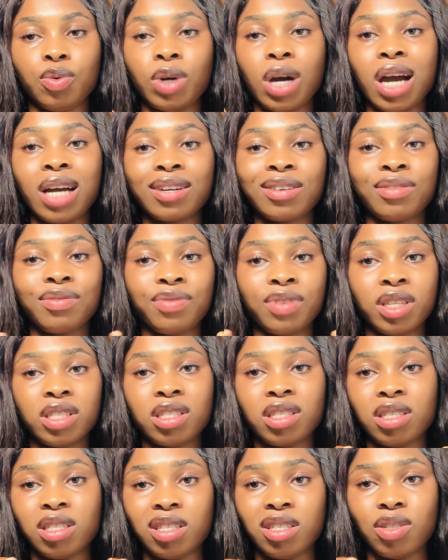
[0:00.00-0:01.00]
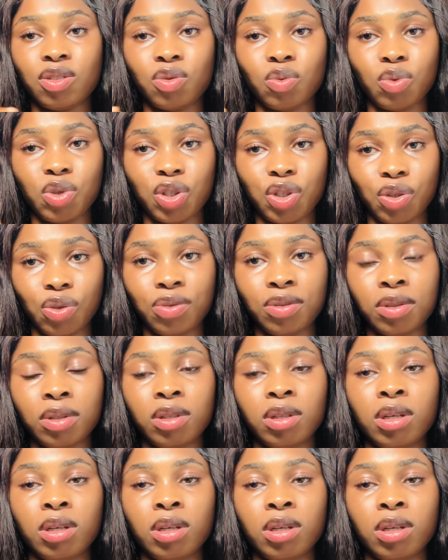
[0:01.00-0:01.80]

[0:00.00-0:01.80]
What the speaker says: will aggravate the situation.